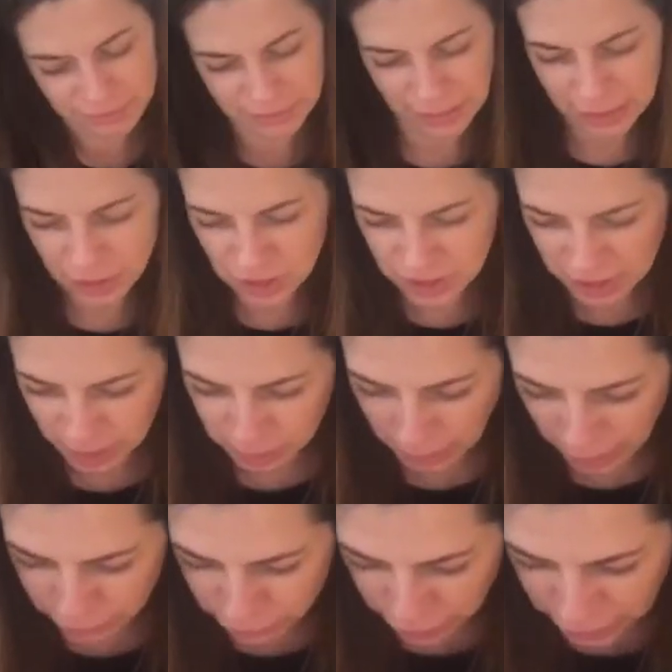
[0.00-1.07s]
I just am
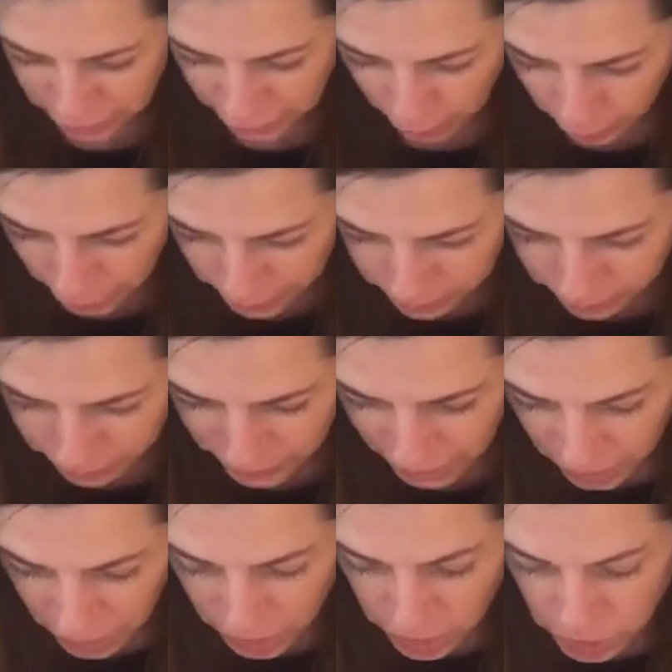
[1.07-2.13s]
not funny that way.
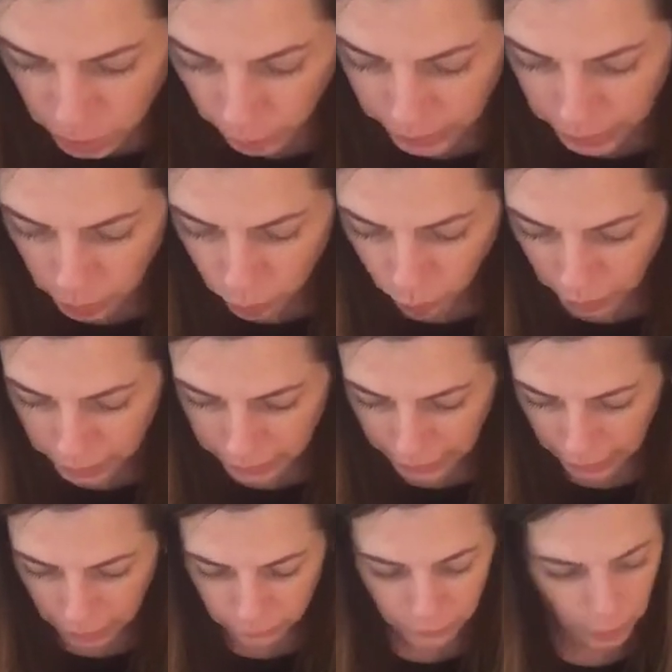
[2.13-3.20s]
So I need
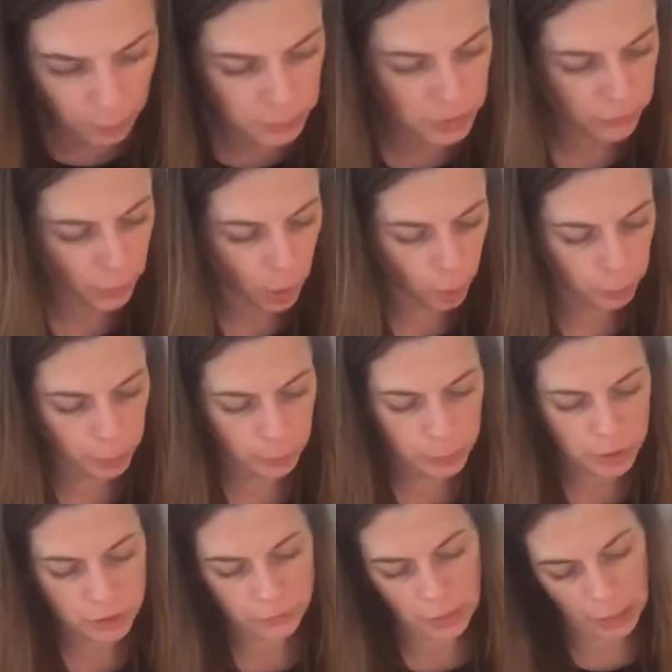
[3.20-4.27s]
1.5 cups of
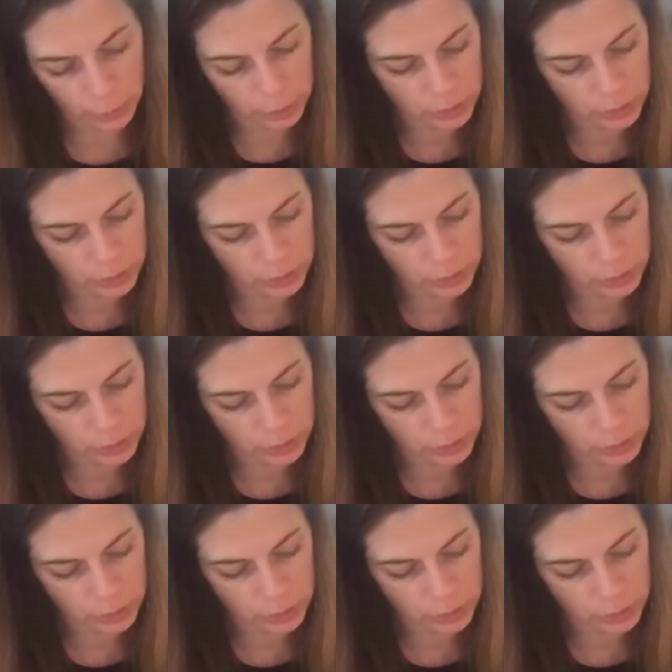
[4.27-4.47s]
all-purpose flour.